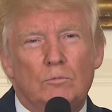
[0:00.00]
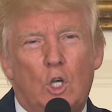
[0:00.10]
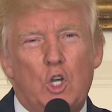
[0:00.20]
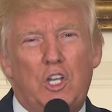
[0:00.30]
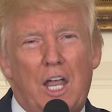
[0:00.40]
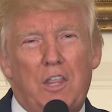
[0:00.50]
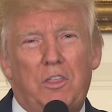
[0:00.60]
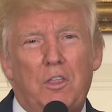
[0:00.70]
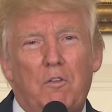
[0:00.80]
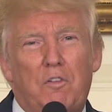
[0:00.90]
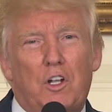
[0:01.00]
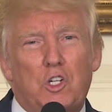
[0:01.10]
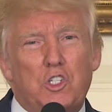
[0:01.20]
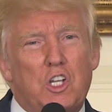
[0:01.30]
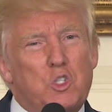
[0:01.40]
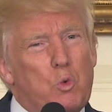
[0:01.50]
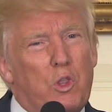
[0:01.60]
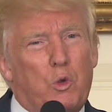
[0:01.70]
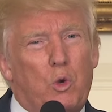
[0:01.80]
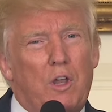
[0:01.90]
Her death fills us
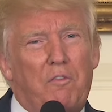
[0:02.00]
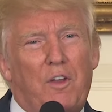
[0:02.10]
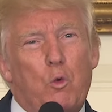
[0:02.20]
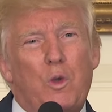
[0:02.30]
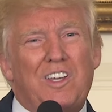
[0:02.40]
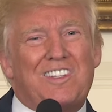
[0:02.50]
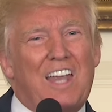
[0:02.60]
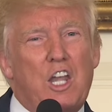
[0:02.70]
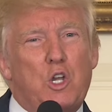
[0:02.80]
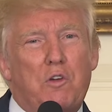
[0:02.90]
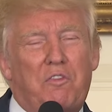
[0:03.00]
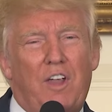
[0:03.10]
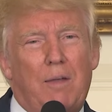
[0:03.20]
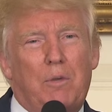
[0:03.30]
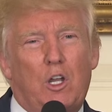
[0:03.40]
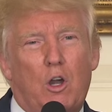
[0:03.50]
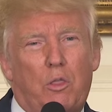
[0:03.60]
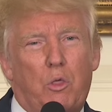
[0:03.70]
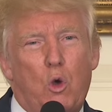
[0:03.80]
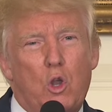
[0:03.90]
with grief, and we send her family our
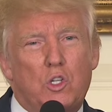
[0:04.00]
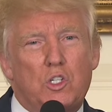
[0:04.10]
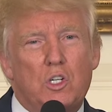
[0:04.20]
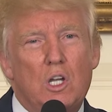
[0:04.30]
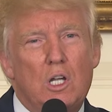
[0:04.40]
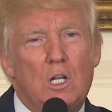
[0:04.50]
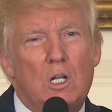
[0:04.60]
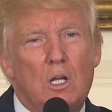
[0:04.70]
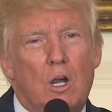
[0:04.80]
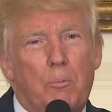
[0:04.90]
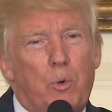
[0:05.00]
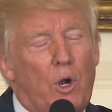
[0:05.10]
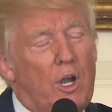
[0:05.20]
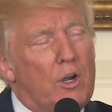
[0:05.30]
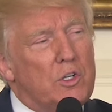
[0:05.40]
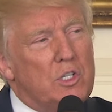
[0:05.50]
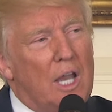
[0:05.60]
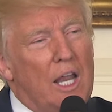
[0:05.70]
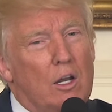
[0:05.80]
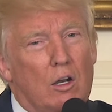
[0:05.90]
thoughts, our prayers,
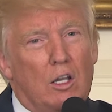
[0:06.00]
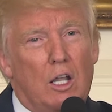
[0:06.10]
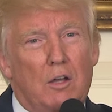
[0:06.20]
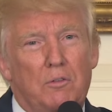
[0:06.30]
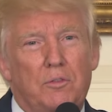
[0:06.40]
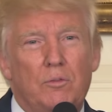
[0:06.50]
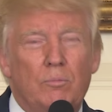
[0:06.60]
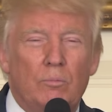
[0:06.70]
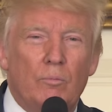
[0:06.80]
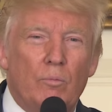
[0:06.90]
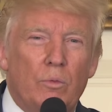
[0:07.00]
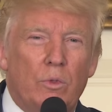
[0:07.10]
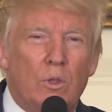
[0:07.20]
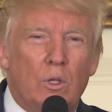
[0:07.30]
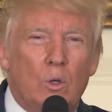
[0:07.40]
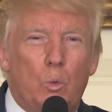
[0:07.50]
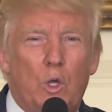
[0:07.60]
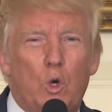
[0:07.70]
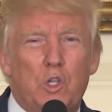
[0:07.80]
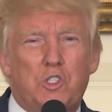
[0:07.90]
and our love.
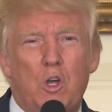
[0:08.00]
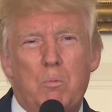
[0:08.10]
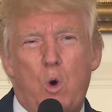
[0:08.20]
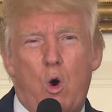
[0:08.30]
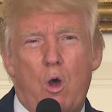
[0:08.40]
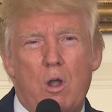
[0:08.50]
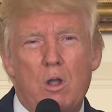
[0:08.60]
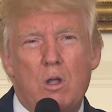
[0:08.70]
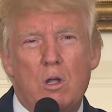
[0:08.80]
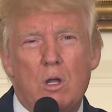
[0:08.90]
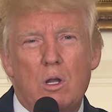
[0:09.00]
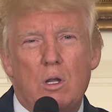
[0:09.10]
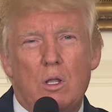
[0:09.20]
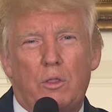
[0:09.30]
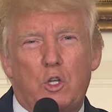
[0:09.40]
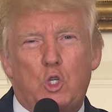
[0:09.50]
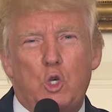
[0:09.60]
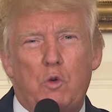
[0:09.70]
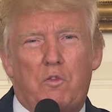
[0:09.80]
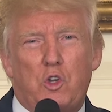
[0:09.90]
We also mourn the
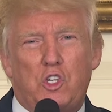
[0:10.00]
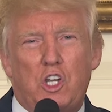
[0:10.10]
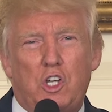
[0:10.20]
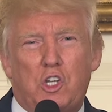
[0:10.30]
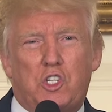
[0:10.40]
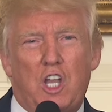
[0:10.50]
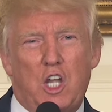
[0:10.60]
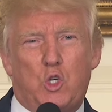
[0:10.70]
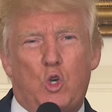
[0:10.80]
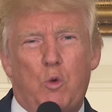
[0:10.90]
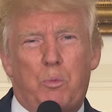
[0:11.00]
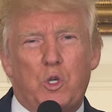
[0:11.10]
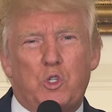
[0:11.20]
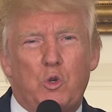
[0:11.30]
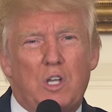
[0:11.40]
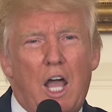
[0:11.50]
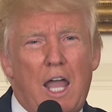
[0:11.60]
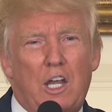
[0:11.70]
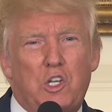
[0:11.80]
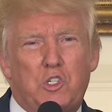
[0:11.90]
two Virginia state troopers who
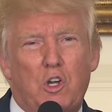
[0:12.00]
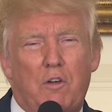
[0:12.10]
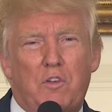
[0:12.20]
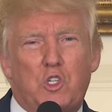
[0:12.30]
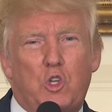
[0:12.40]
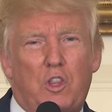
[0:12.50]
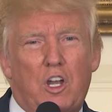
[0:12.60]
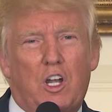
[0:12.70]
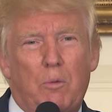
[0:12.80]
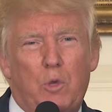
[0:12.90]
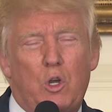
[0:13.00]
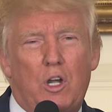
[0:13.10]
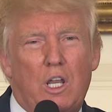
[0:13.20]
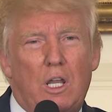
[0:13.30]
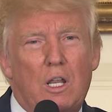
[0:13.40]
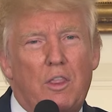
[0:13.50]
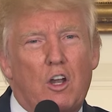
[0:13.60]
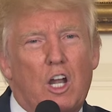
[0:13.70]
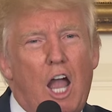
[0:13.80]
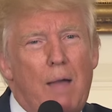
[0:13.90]
died in service to their community,
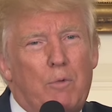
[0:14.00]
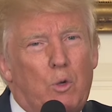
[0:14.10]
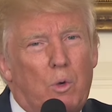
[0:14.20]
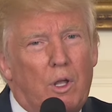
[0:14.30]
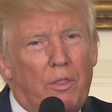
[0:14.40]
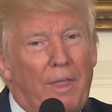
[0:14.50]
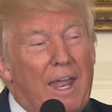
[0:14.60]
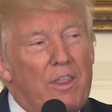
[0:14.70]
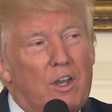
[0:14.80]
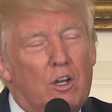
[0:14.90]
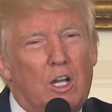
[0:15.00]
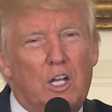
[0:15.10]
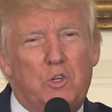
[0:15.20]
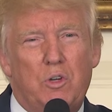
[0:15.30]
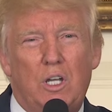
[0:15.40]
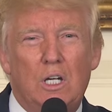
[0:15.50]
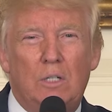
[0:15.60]
their commonwealth, and their country.